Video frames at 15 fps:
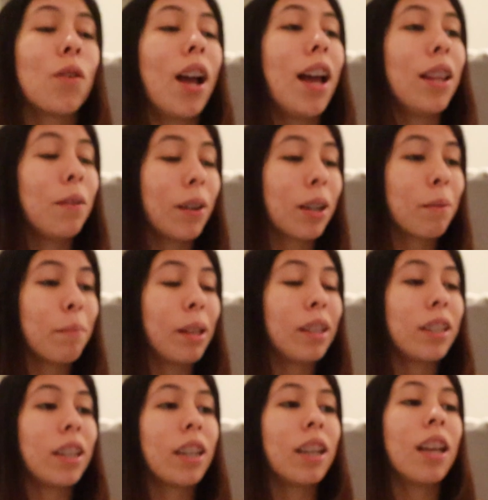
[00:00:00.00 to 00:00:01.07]
I highly
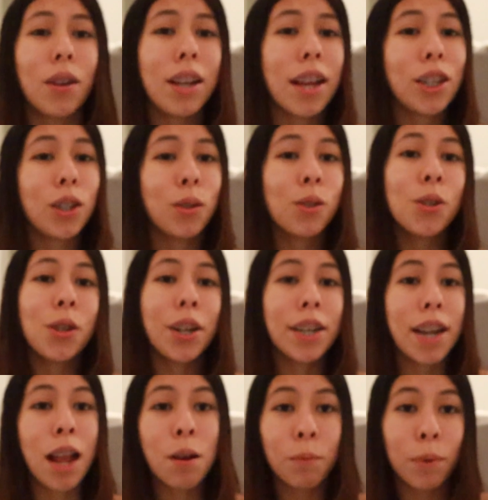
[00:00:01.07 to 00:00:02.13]
recommend it. Oh yeah, it shows you your
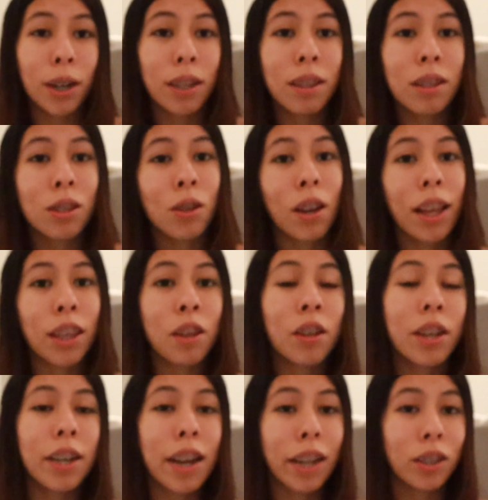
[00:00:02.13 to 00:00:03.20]
net worth. So like, you
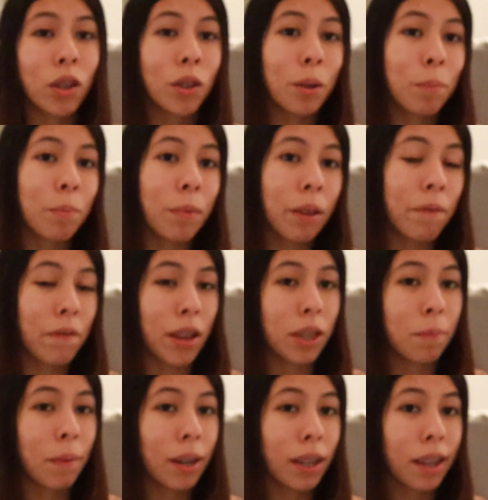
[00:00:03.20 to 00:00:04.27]
connect all your
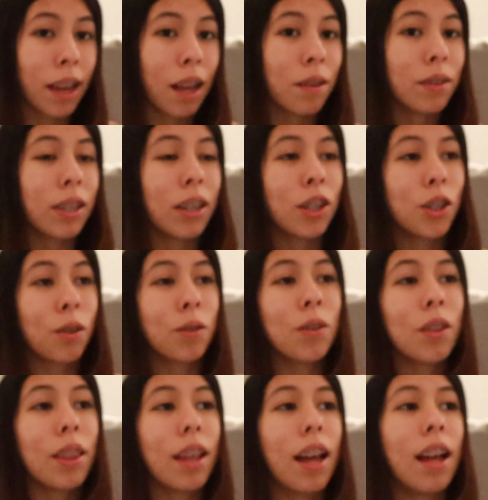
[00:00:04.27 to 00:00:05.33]
investment accounts and it
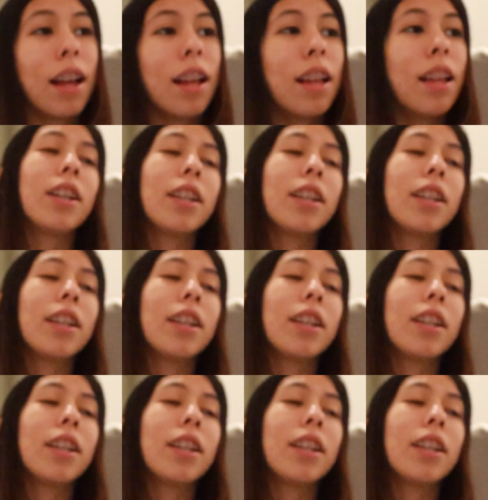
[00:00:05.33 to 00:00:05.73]
shows you that.